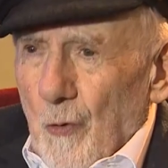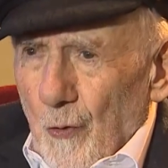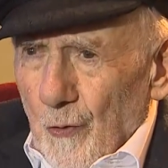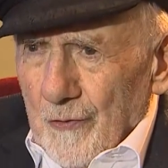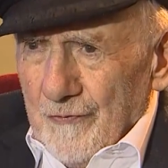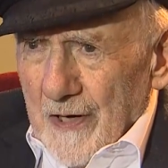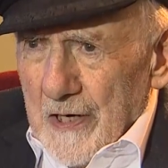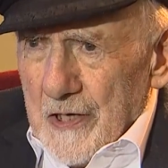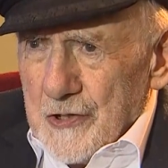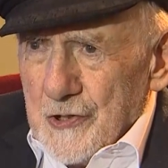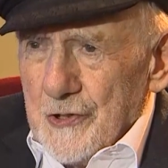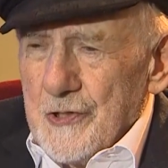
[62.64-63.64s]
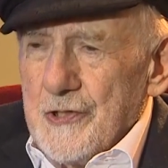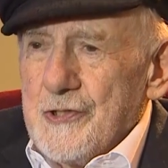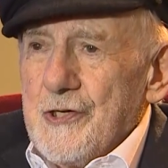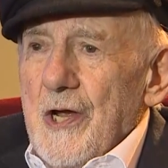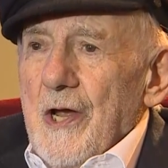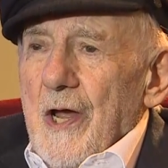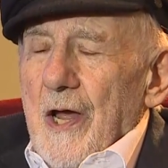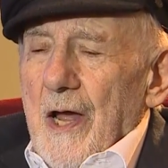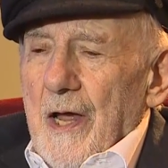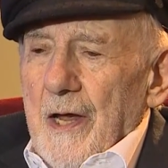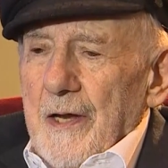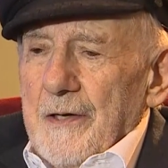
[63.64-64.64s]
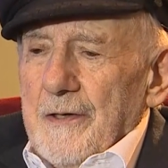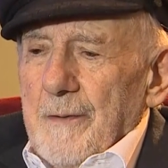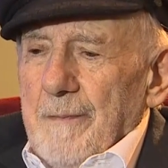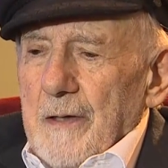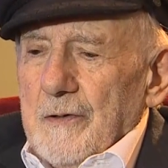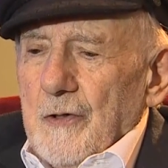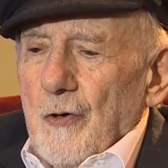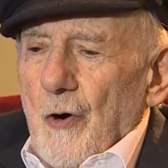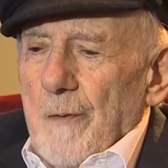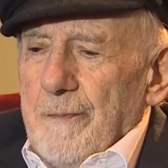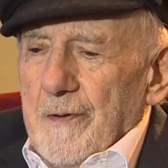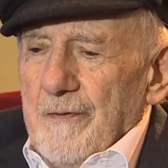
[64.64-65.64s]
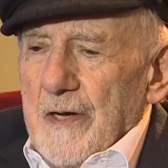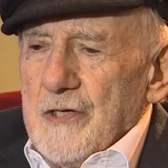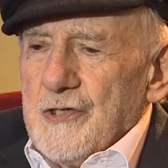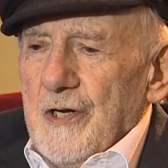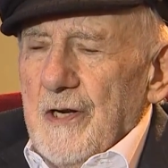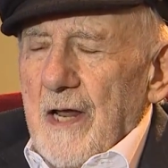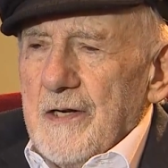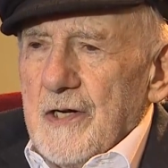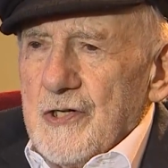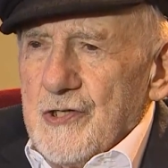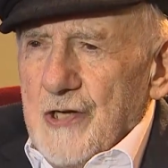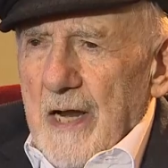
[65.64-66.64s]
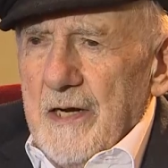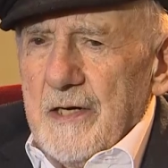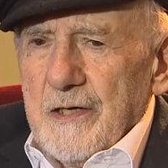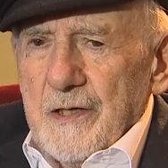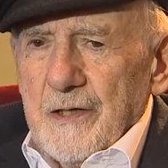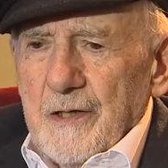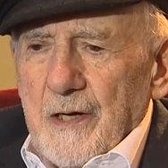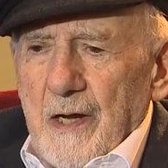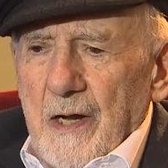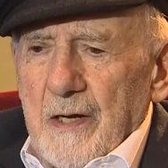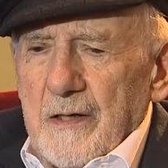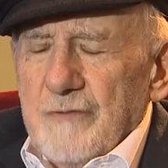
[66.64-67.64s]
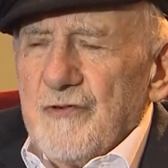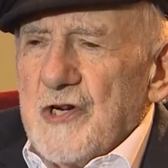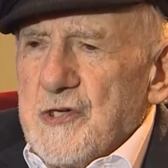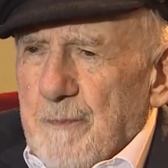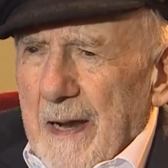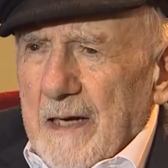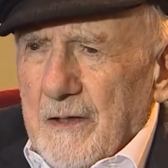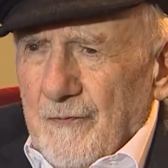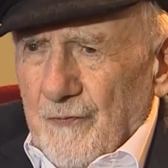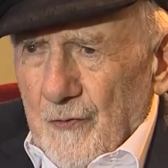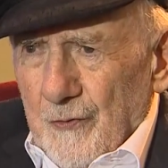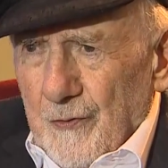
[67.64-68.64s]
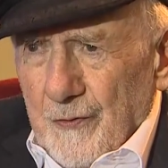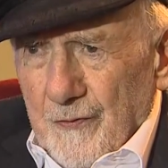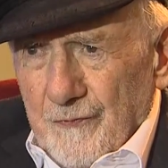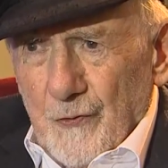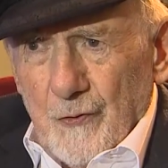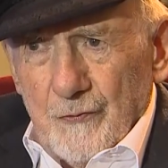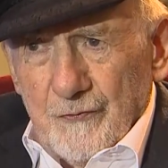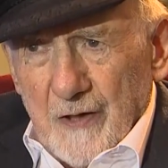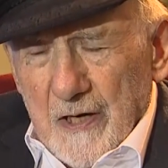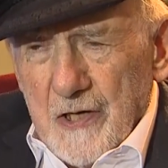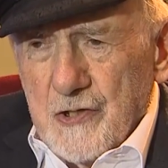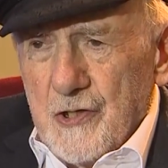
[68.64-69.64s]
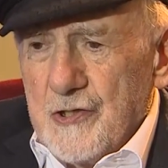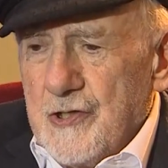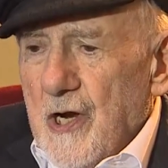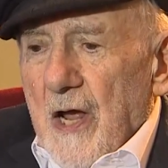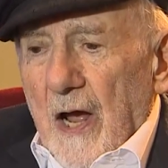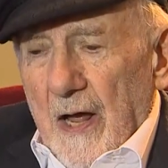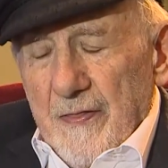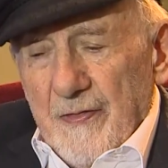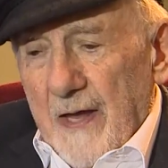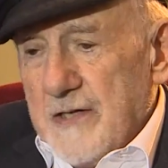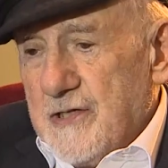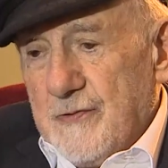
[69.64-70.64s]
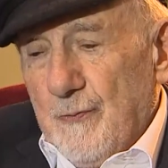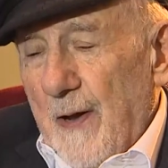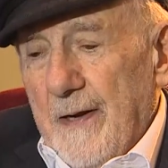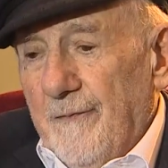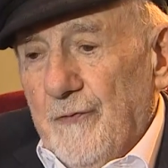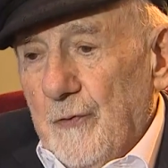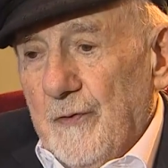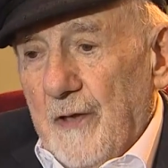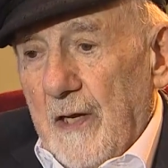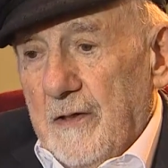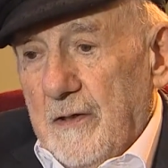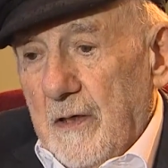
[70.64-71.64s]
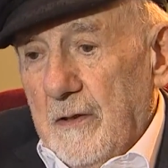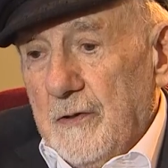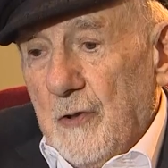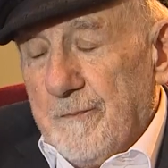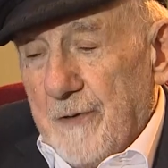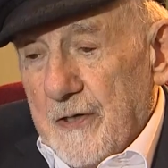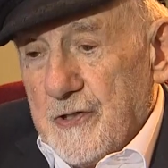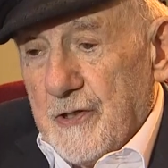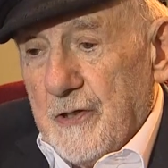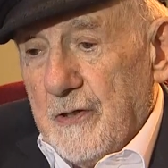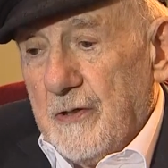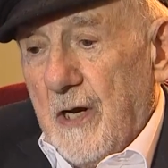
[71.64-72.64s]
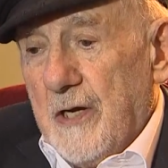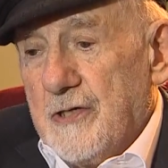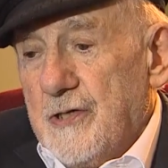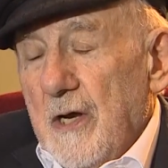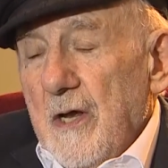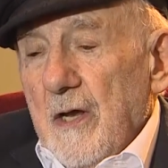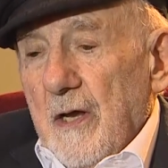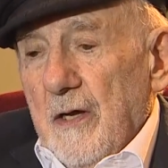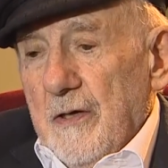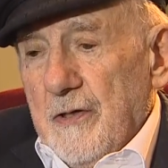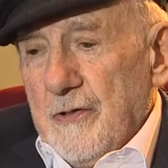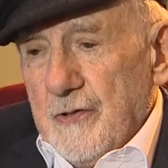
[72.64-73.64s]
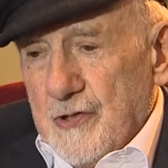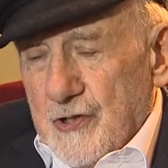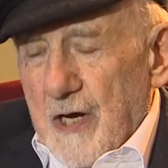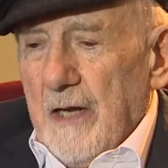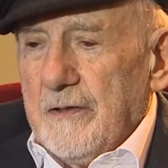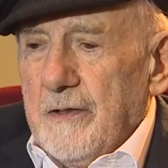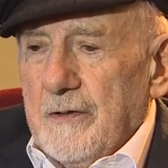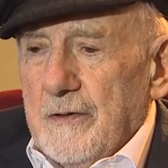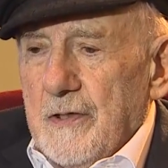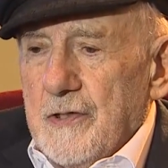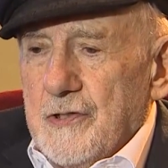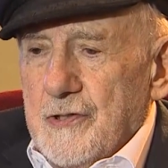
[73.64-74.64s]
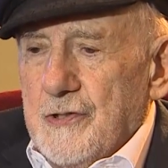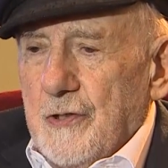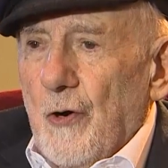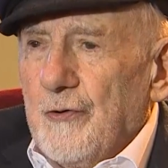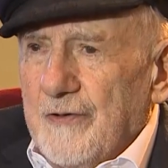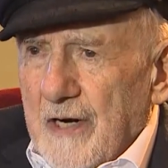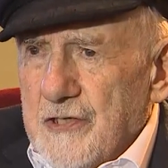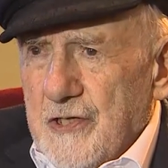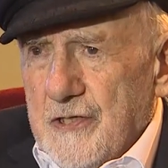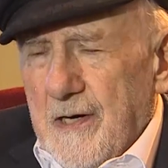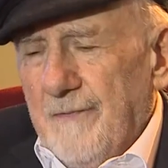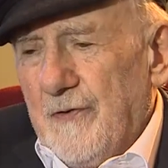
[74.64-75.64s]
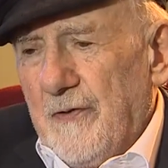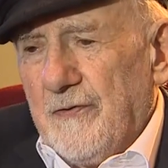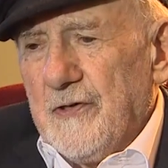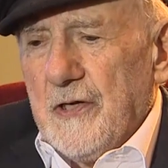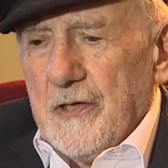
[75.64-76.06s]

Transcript: all religions and about cooperation and understanding and respect for religions. And that's wonderful that your president has started these congresses every 3